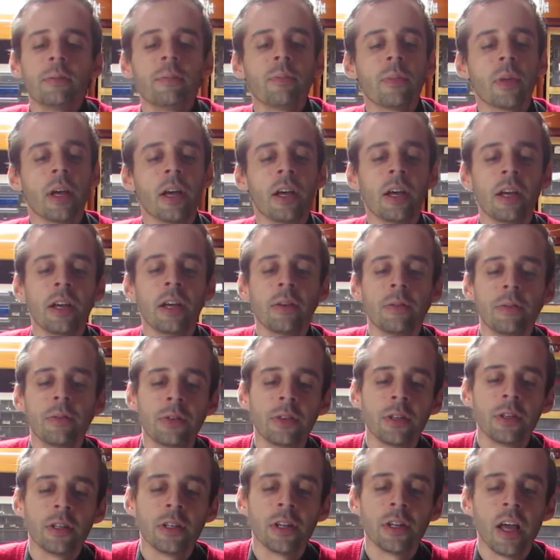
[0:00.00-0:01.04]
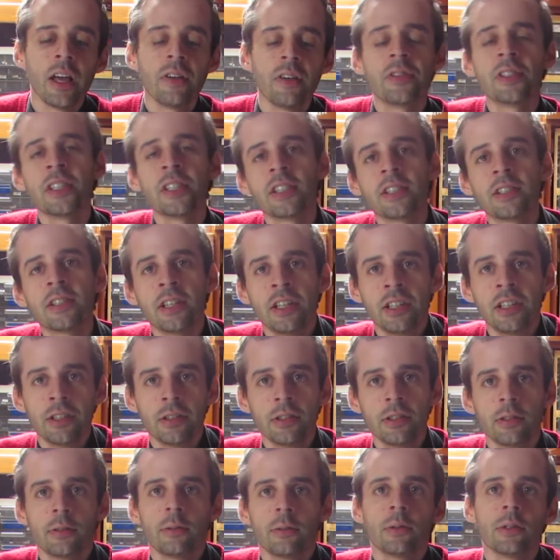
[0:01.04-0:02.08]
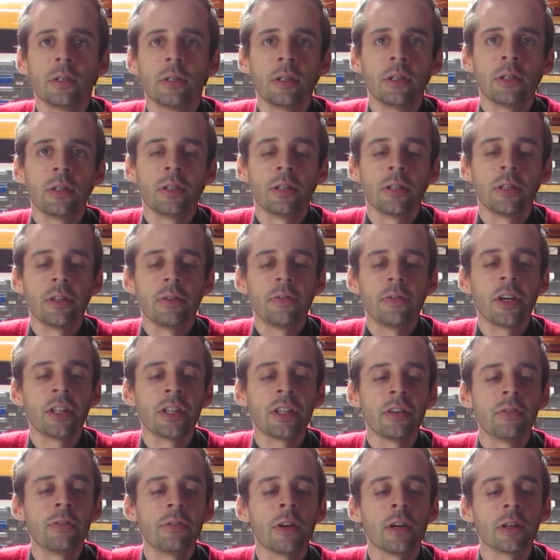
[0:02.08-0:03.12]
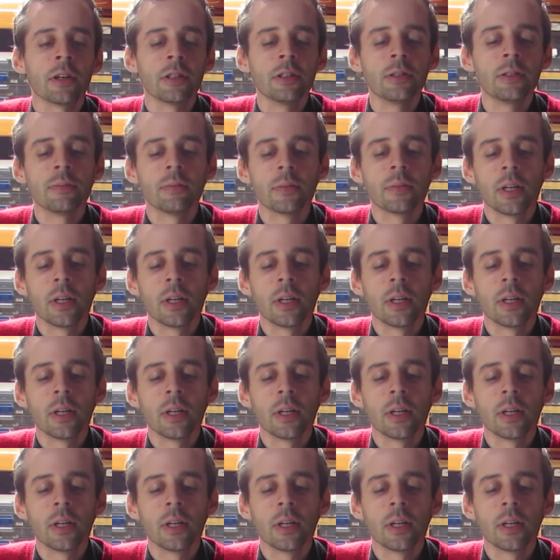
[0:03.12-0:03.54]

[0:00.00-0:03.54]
I have the F-16 Fighting Falcon.